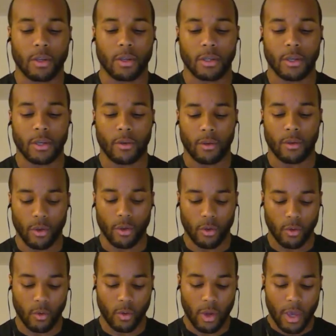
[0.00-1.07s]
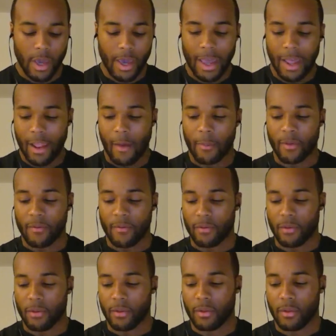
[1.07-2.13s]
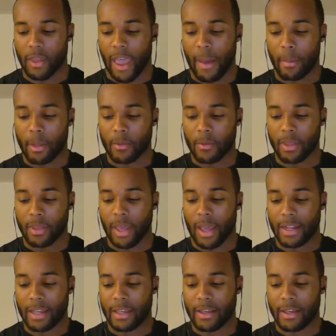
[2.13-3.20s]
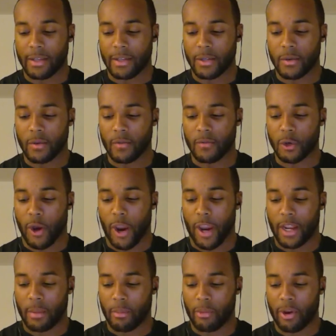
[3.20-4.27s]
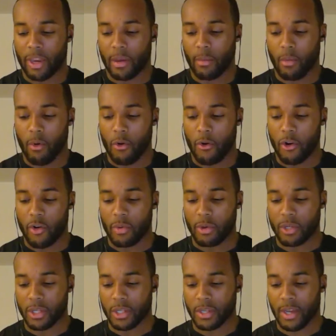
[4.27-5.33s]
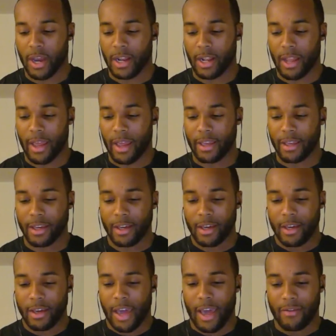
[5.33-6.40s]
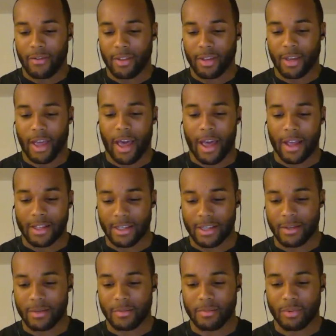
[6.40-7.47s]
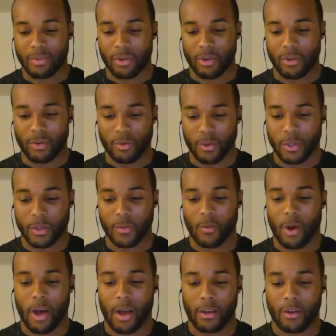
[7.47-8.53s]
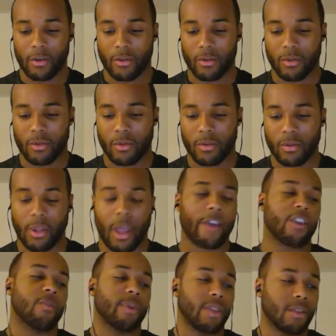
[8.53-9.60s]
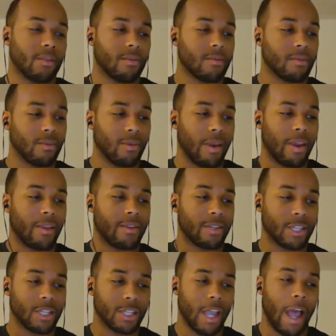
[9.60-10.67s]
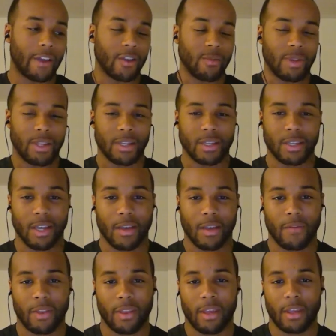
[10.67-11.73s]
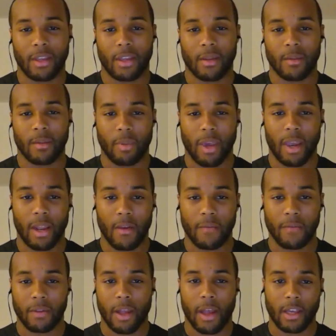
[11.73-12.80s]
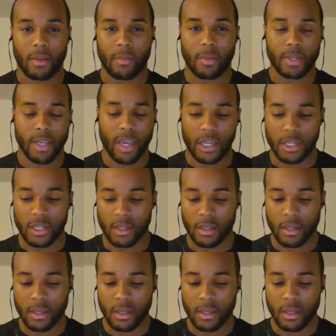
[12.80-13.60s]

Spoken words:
So I've been dabbling with the idea too of training brick and mortar, but just kind of like having the content produced while you're documenting, right? Just documenting stuff and then getting paid off the documentation.